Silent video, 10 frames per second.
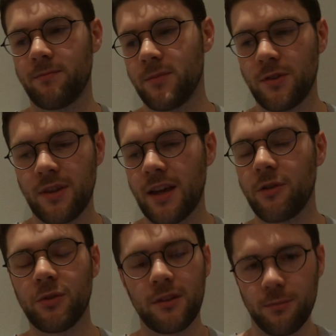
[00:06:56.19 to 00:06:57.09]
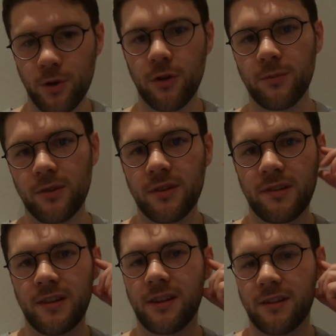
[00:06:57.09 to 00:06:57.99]
So they had all these modems on the
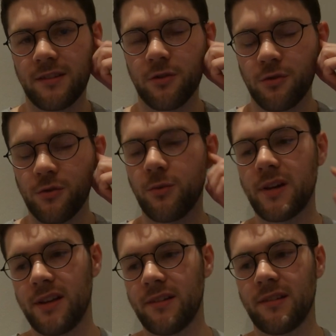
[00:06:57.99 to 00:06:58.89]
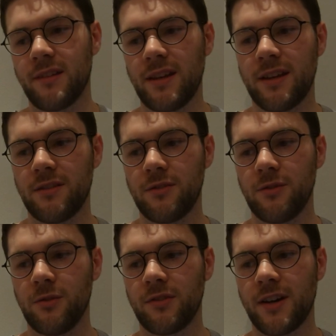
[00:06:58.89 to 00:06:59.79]
ceilings in the hallways, and
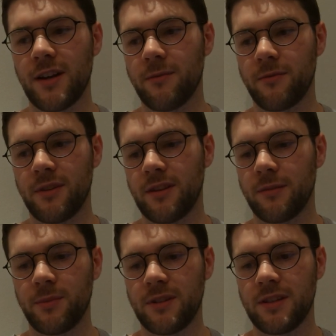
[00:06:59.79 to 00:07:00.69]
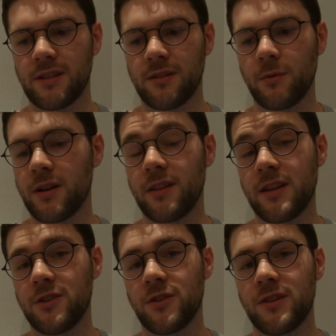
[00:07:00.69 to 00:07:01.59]
you sign up for this particular one and
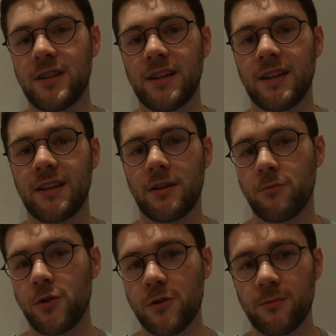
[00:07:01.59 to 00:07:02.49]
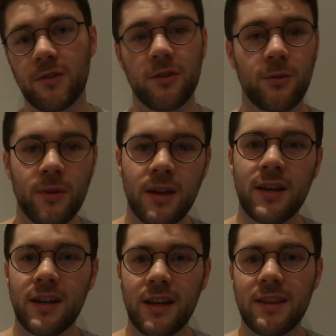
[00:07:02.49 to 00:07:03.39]
then you don't get a modem. So
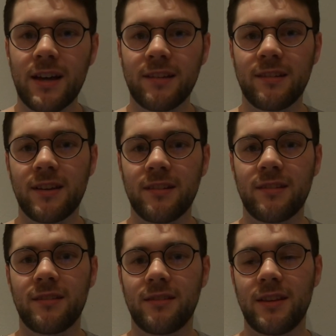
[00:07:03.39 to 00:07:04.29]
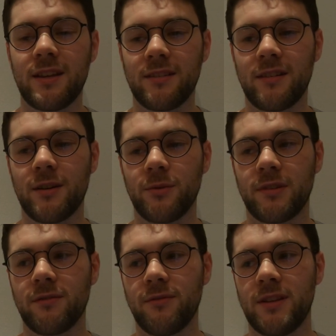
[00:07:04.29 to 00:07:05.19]
in that sense, the internet was
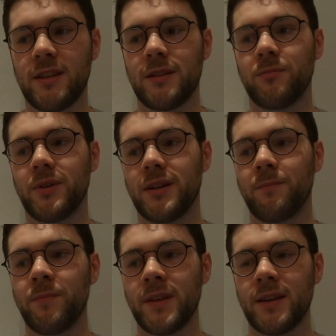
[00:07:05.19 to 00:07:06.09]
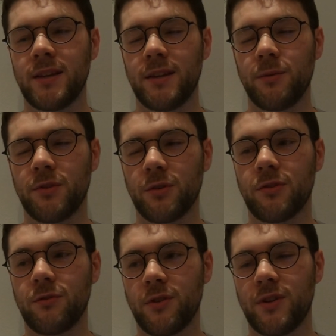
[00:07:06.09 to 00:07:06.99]
convenient, but it was
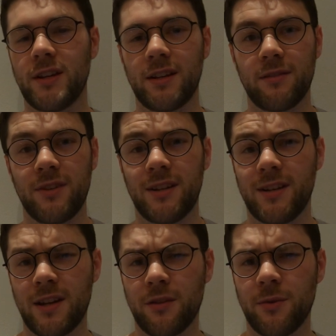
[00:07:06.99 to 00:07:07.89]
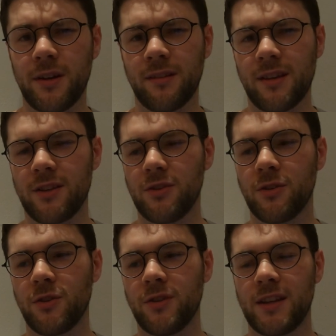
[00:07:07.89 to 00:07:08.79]
also very inconvenient in other ways, like you
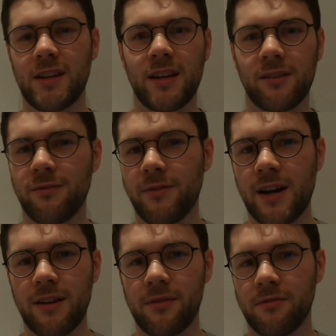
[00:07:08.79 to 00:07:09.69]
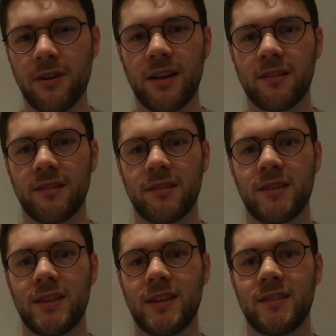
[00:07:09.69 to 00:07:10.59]
could only connect 5 devices
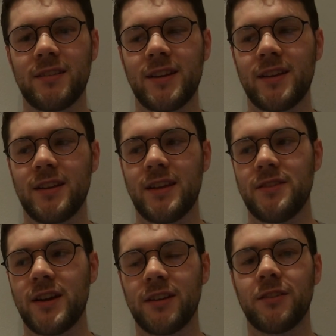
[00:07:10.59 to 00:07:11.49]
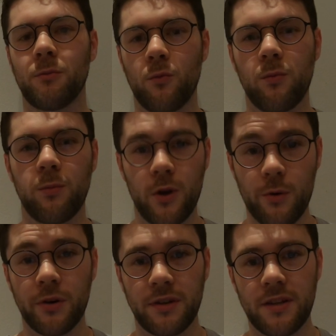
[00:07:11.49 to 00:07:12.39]
to the internet, and you had to go
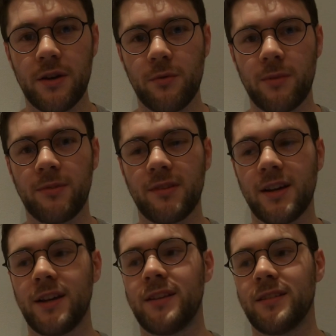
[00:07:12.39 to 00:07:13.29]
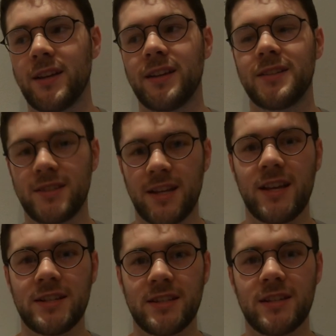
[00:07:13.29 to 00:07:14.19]
onto their website and like
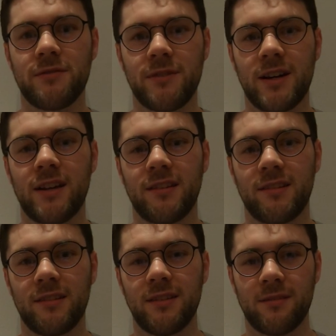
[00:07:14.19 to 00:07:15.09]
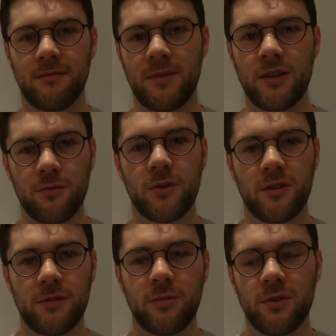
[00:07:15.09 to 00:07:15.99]
change the device that you
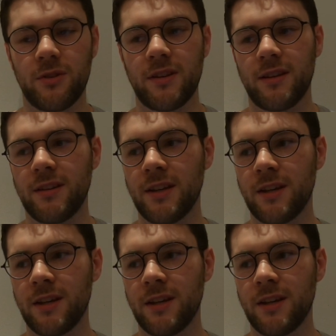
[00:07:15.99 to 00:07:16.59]
wanted to put on there.